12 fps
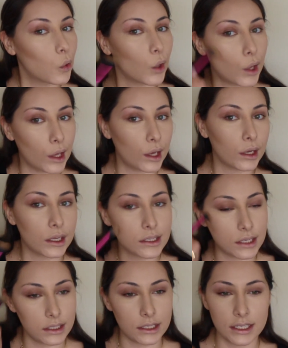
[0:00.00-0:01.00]
the
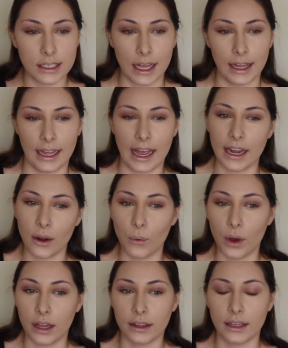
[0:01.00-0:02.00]
consensus that like I didn't
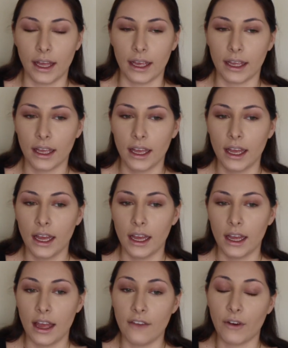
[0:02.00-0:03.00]
want, like,
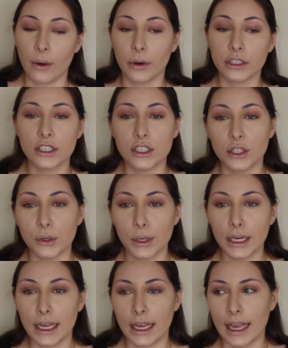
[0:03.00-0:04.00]
if I were to do
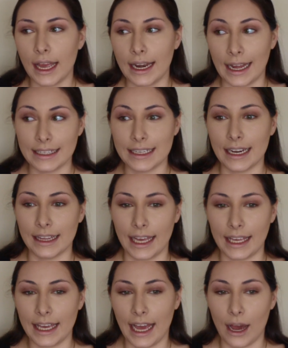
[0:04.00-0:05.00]
it and I didn't
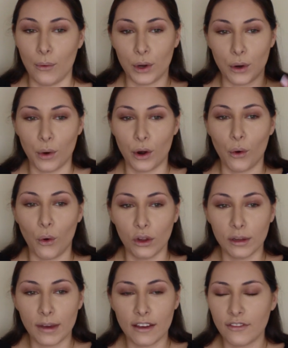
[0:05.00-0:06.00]
like it, I wouldn't want a
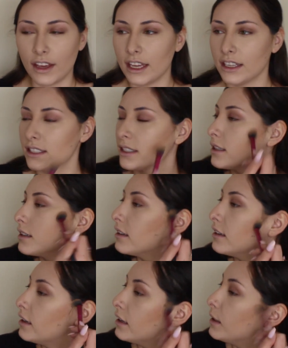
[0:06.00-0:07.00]
hole in my face.
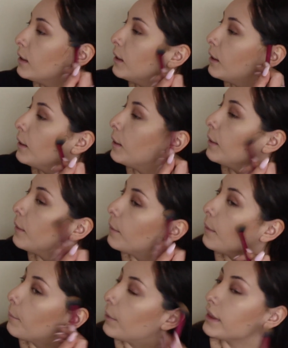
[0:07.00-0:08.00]

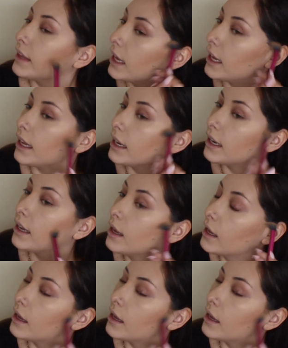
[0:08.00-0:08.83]
But then